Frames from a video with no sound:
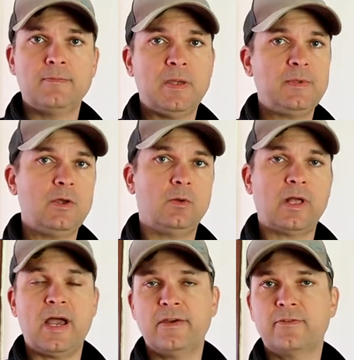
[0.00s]
maybe the old
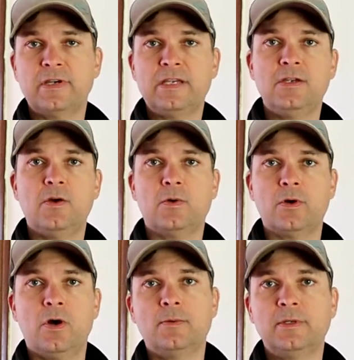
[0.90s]
ivory
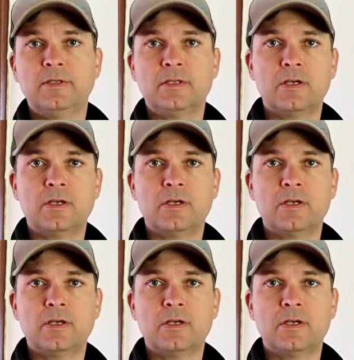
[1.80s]
or almond